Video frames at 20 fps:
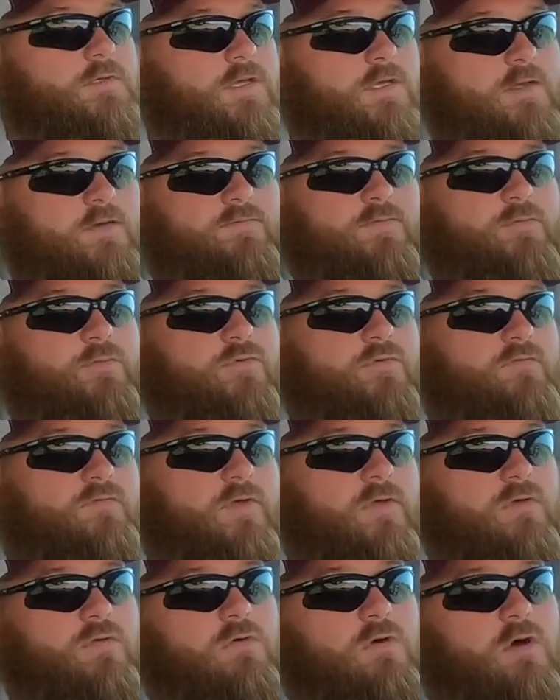give them a
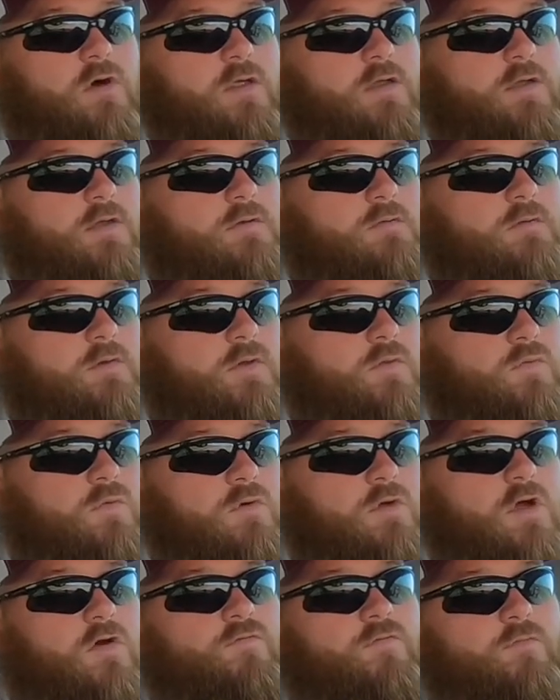review on, and we'll
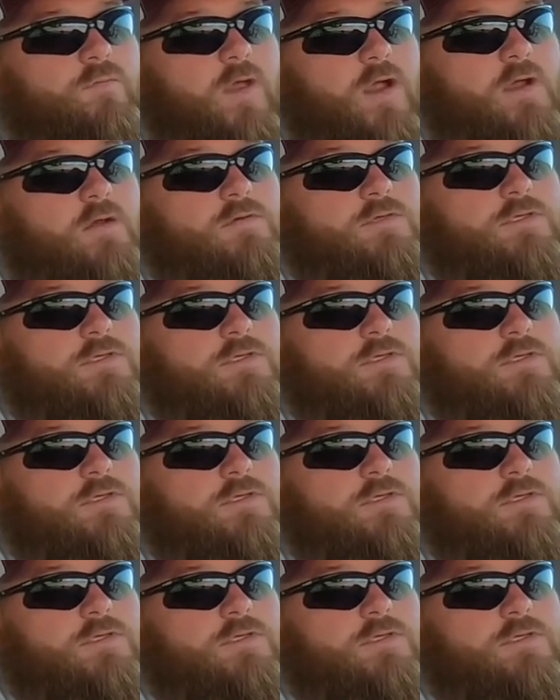go from there.